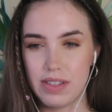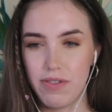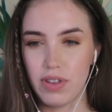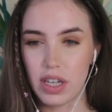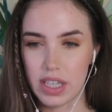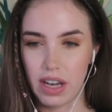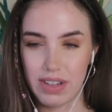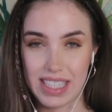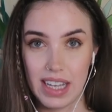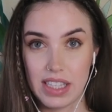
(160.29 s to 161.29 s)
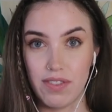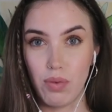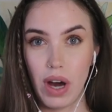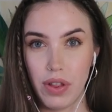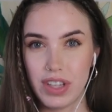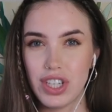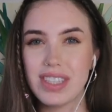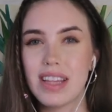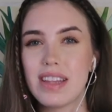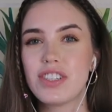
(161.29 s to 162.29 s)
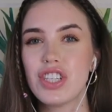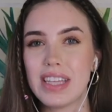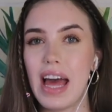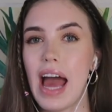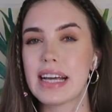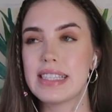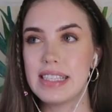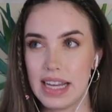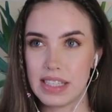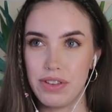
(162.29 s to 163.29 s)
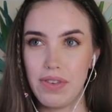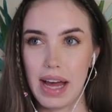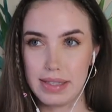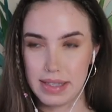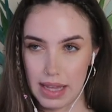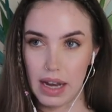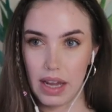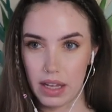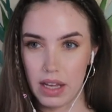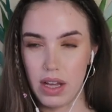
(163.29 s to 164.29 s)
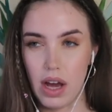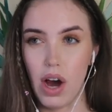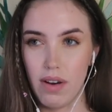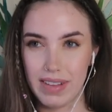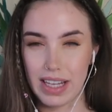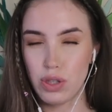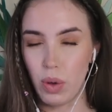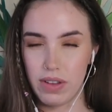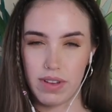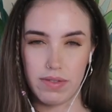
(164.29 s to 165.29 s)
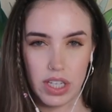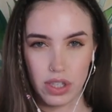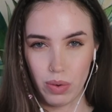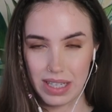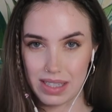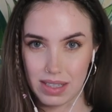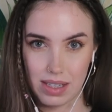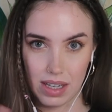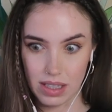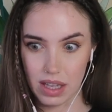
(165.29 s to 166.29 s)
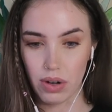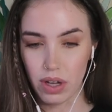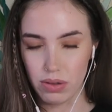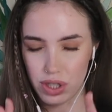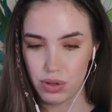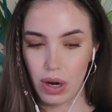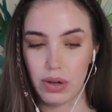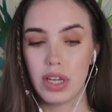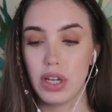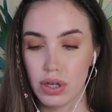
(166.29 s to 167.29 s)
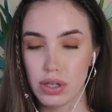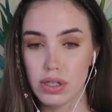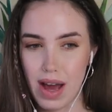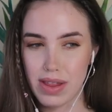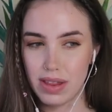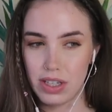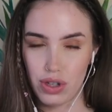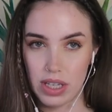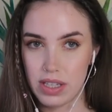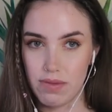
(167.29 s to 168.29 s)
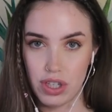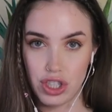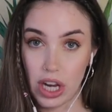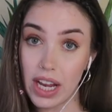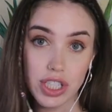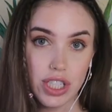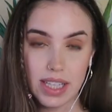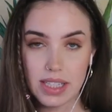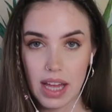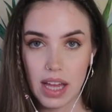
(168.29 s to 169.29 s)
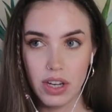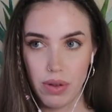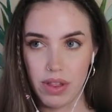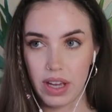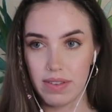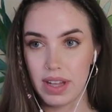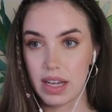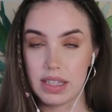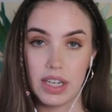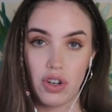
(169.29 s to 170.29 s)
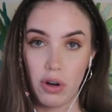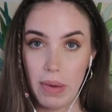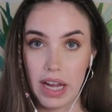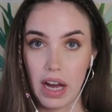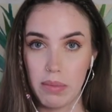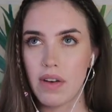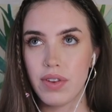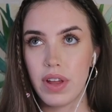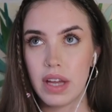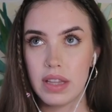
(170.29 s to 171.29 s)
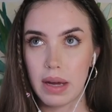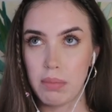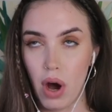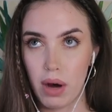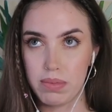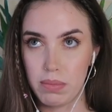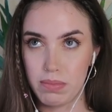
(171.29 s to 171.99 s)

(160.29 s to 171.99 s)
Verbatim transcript: flaunting of excessive wealth, and just that excessive aesthetic of like 2015, 2016, etc., those surrounding years. I think the trends have just changed since then. You know, think of like clean girl makeup. Everything in like pop